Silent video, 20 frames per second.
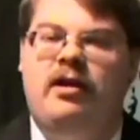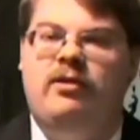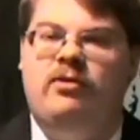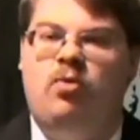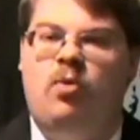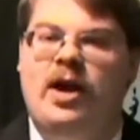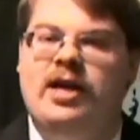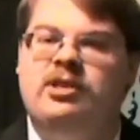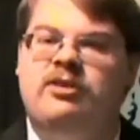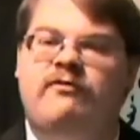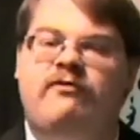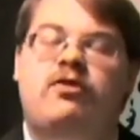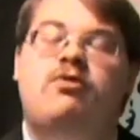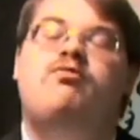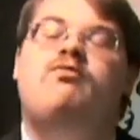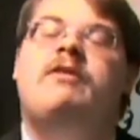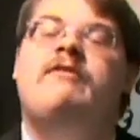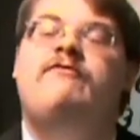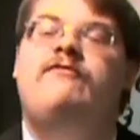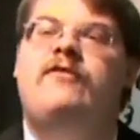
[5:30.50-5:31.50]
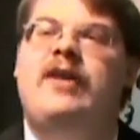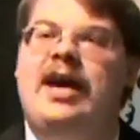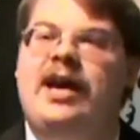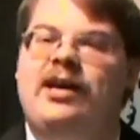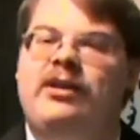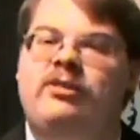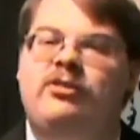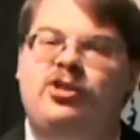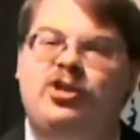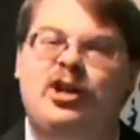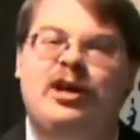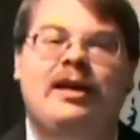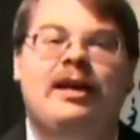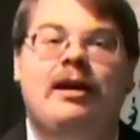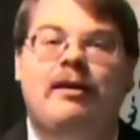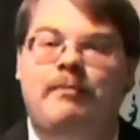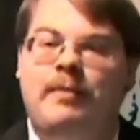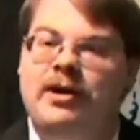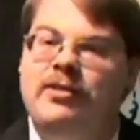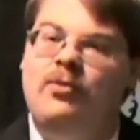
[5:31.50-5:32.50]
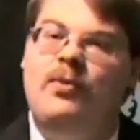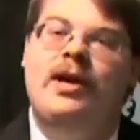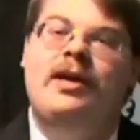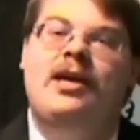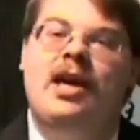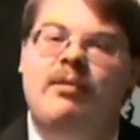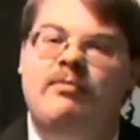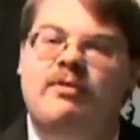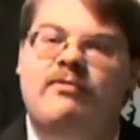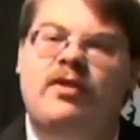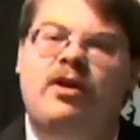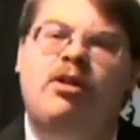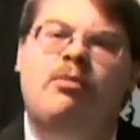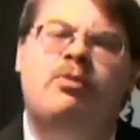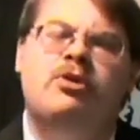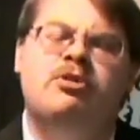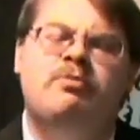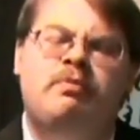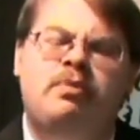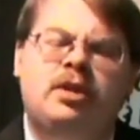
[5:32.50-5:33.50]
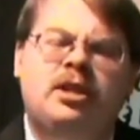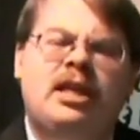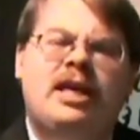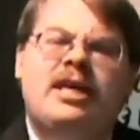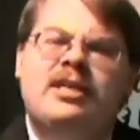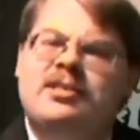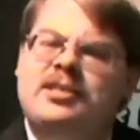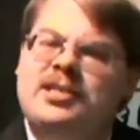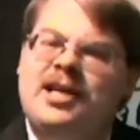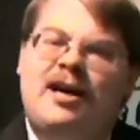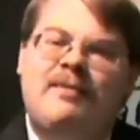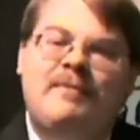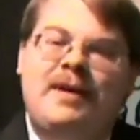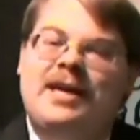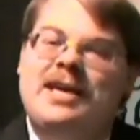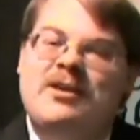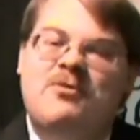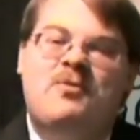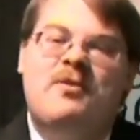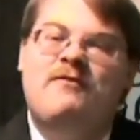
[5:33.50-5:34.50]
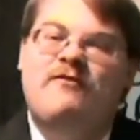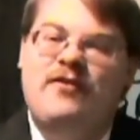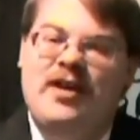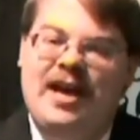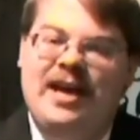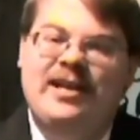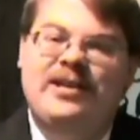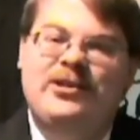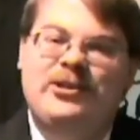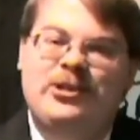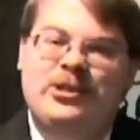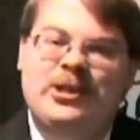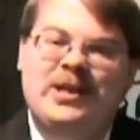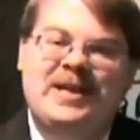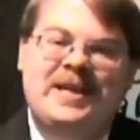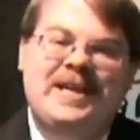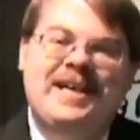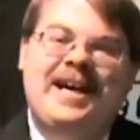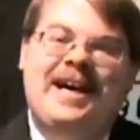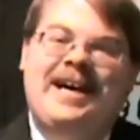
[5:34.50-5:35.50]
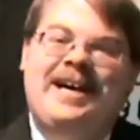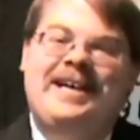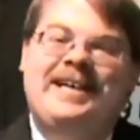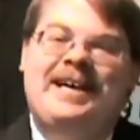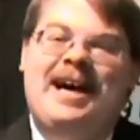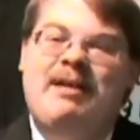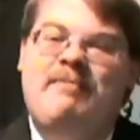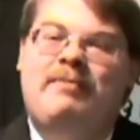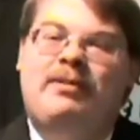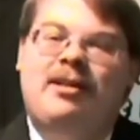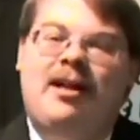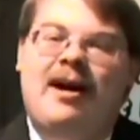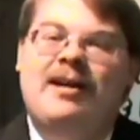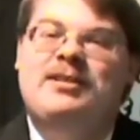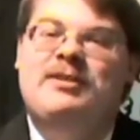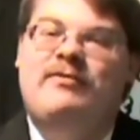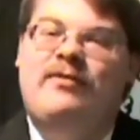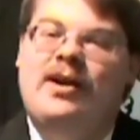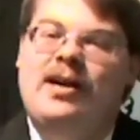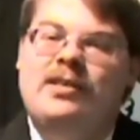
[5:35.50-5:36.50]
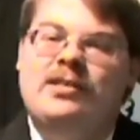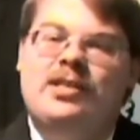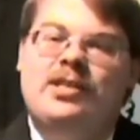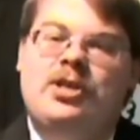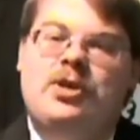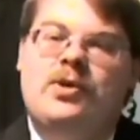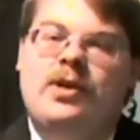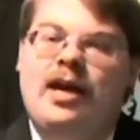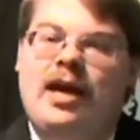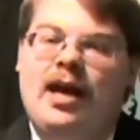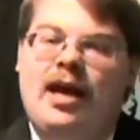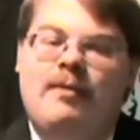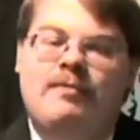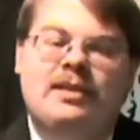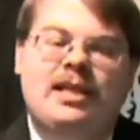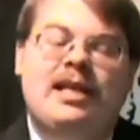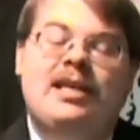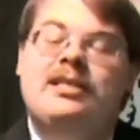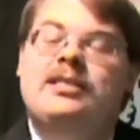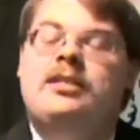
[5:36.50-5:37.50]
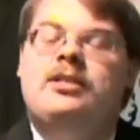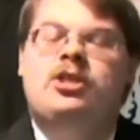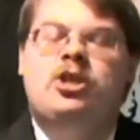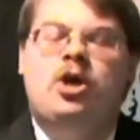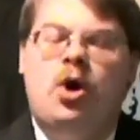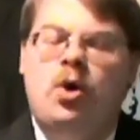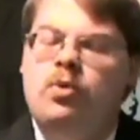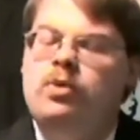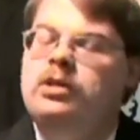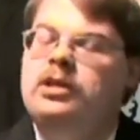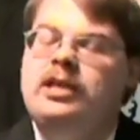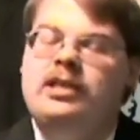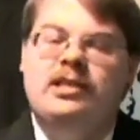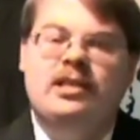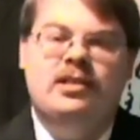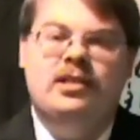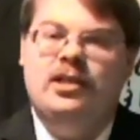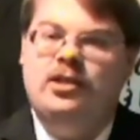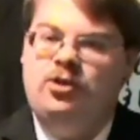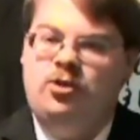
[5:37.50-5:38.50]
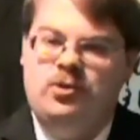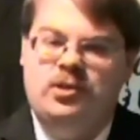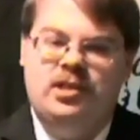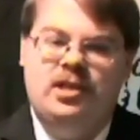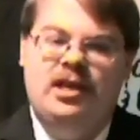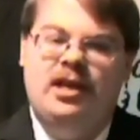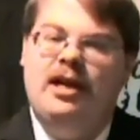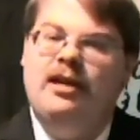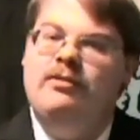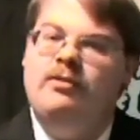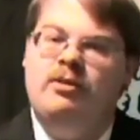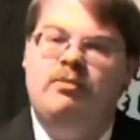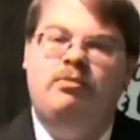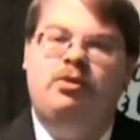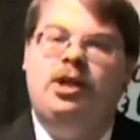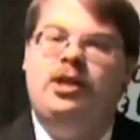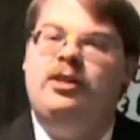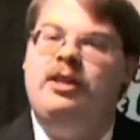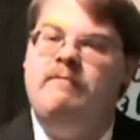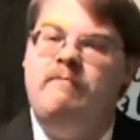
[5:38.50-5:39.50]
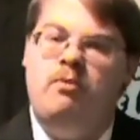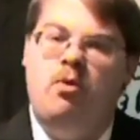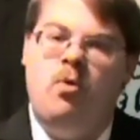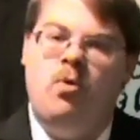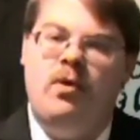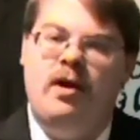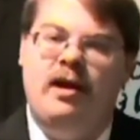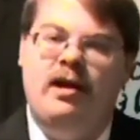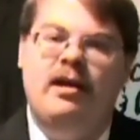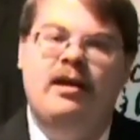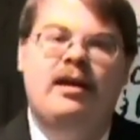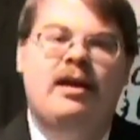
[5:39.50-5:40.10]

quest for revenge. By the way, game developers, please stop making revenge a plot device in your games. It is totally disinteresting and completely boring.